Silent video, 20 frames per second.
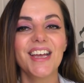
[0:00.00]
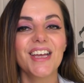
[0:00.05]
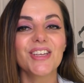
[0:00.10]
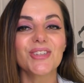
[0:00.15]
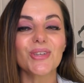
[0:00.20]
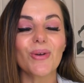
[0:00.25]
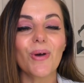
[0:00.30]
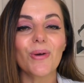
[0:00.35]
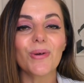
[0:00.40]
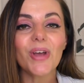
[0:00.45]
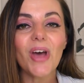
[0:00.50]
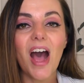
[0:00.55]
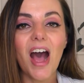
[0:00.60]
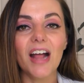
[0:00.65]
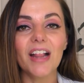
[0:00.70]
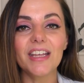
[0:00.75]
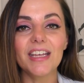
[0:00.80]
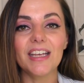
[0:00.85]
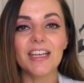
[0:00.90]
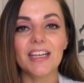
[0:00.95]
So I would
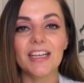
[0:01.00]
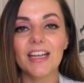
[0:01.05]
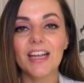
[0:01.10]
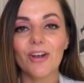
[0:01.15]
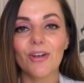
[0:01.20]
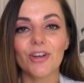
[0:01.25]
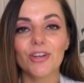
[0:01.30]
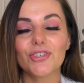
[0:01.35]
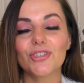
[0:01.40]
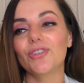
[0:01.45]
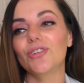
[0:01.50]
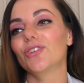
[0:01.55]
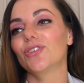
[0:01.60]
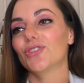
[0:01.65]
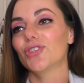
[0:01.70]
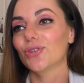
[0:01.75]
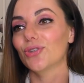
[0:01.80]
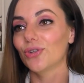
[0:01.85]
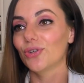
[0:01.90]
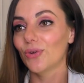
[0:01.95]
highly encourage you
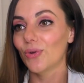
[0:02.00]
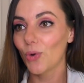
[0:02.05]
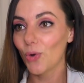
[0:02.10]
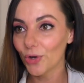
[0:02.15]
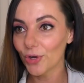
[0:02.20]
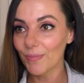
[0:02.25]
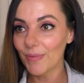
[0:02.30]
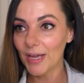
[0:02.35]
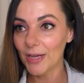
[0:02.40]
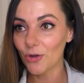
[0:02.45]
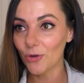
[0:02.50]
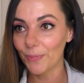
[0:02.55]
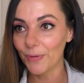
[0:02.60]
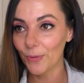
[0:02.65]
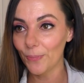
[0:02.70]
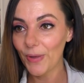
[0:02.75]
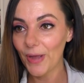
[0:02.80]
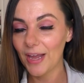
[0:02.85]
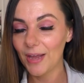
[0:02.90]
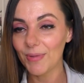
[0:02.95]
to automate your bill
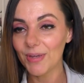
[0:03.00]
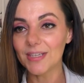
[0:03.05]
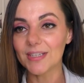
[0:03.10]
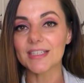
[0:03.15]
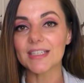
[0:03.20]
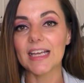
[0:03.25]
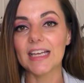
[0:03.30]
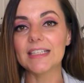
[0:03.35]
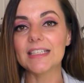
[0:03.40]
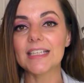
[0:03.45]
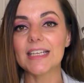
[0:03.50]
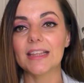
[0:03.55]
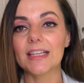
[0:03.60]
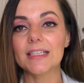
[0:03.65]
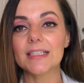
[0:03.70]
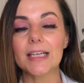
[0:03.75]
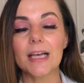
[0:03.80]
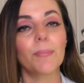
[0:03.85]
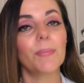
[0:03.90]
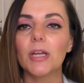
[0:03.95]
payments and set
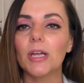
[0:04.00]
this up.